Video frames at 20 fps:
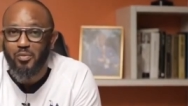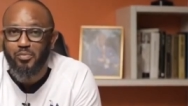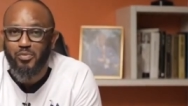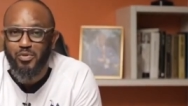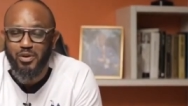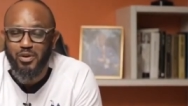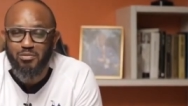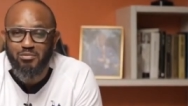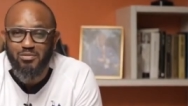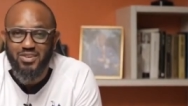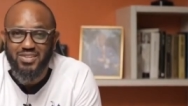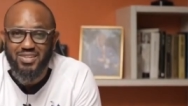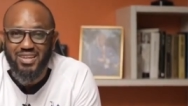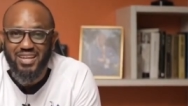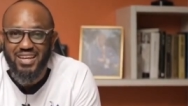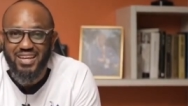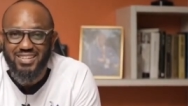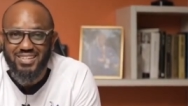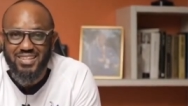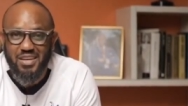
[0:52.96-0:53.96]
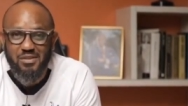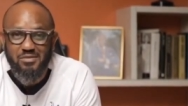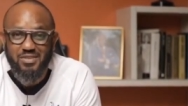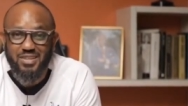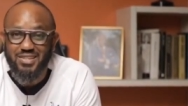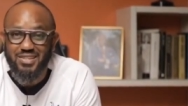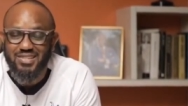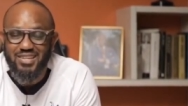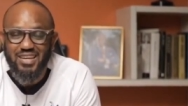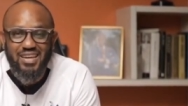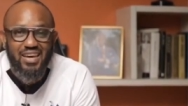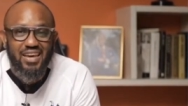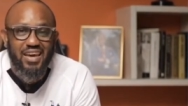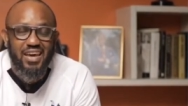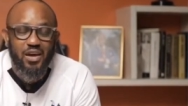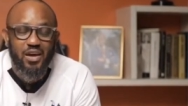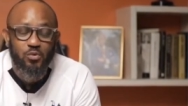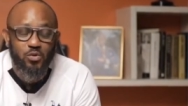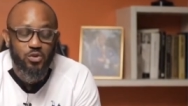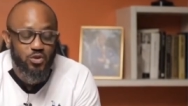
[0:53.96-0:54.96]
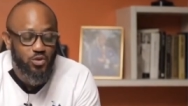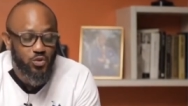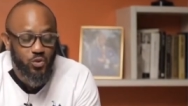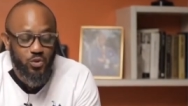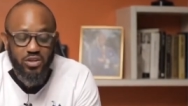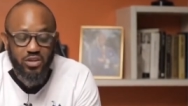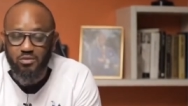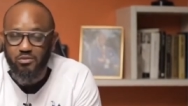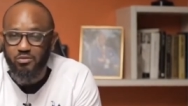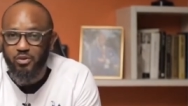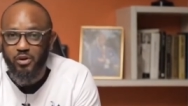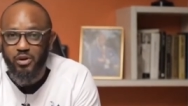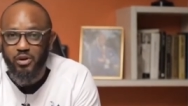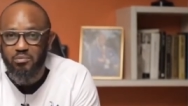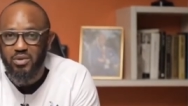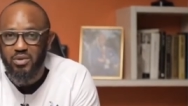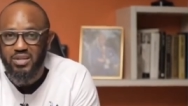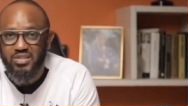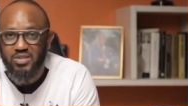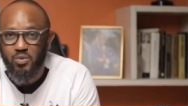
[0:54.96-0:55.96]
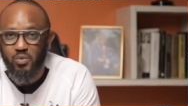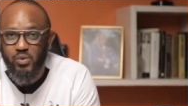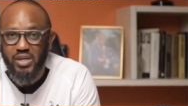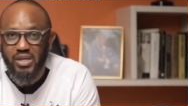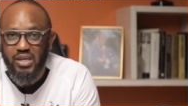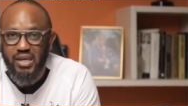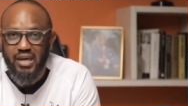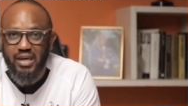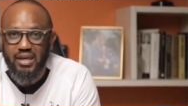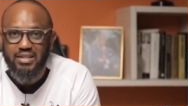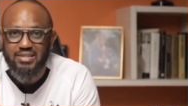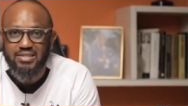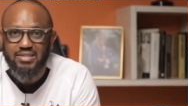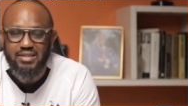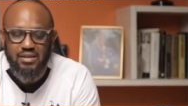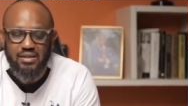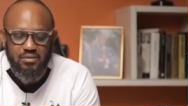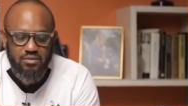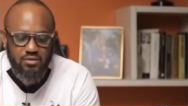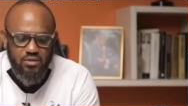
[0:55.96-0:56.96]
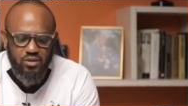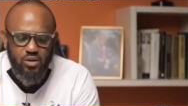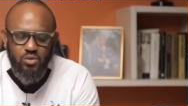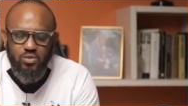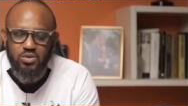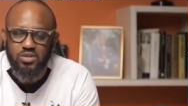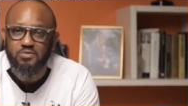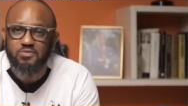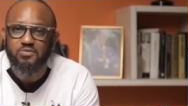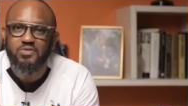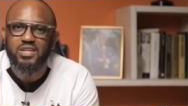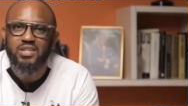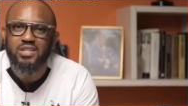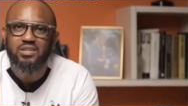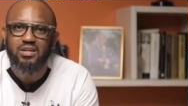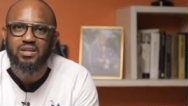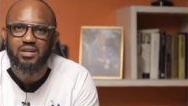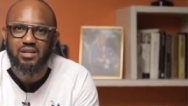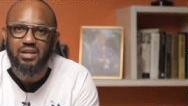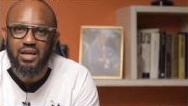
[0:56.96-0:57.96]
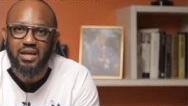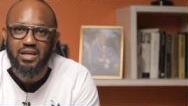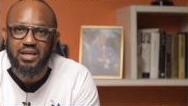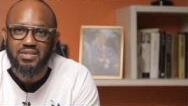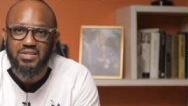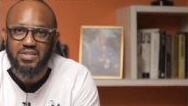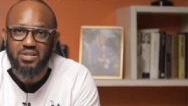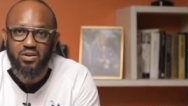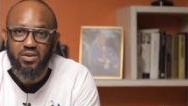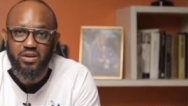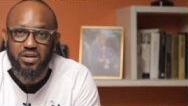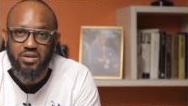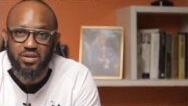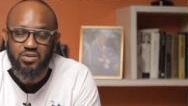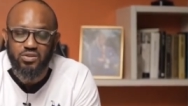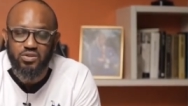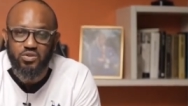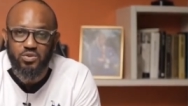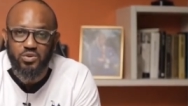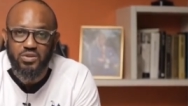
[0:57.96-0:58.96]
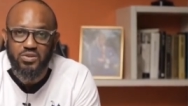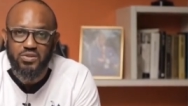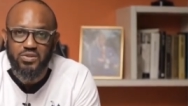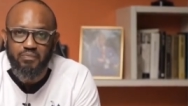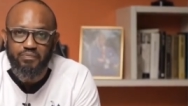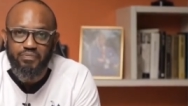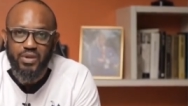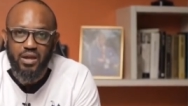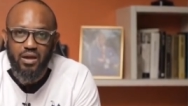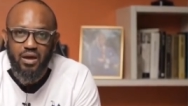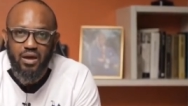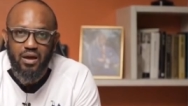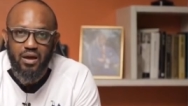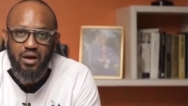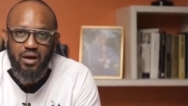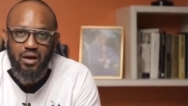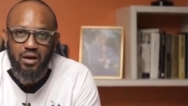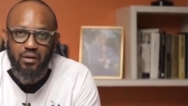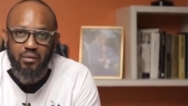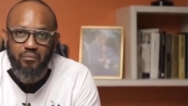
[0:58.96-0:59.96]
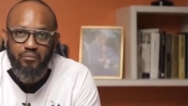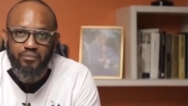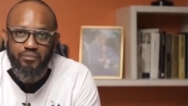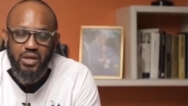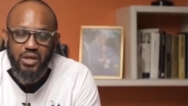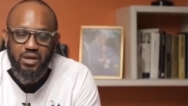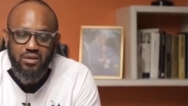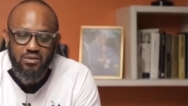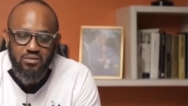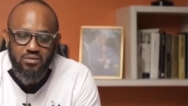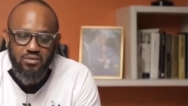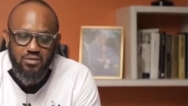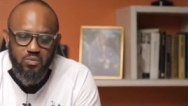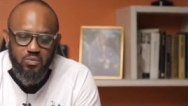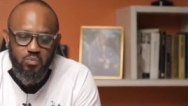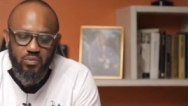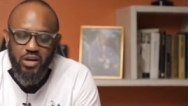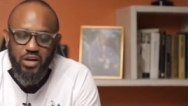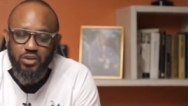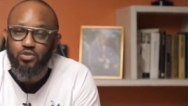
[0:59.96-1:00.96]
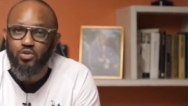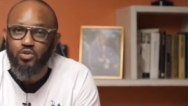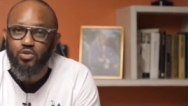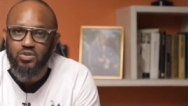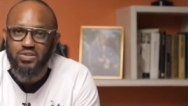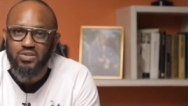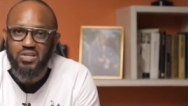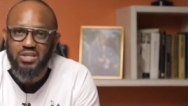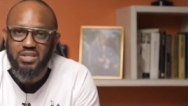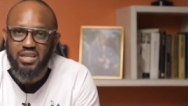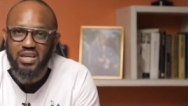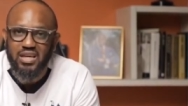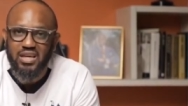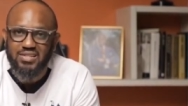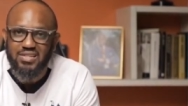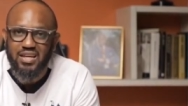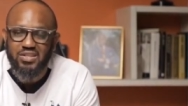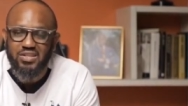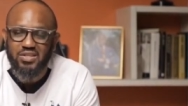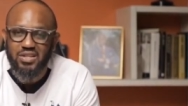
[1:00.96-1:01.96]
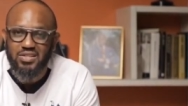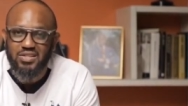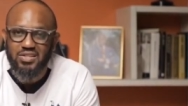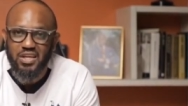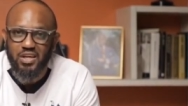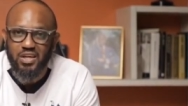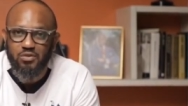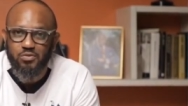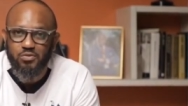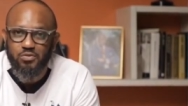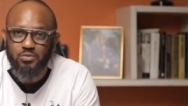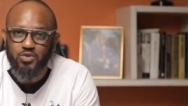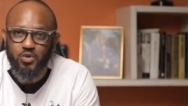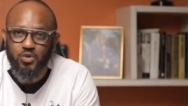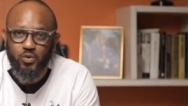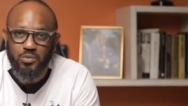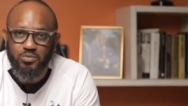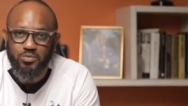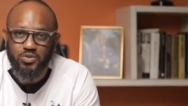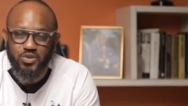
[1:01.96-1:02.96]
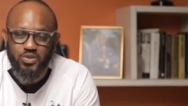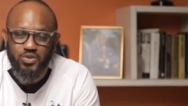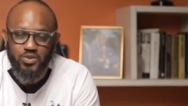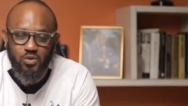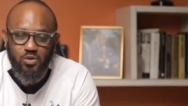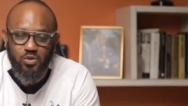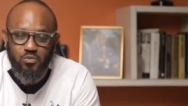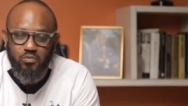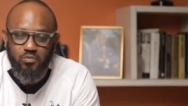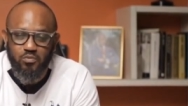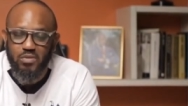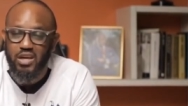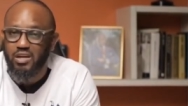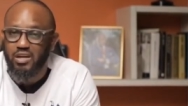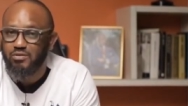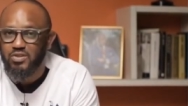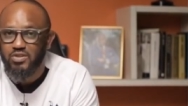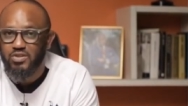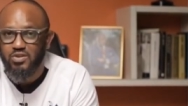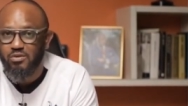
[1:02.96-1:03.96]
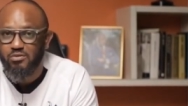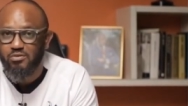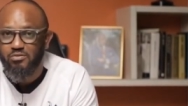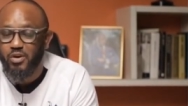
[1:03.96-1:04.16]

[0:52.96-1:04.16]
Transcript: are pretty much like Davids, and we're doing the very best that we can to, you know, defeat the Goliaths in our industries. Um, my thought today is actually taken from scripture. So, many of us are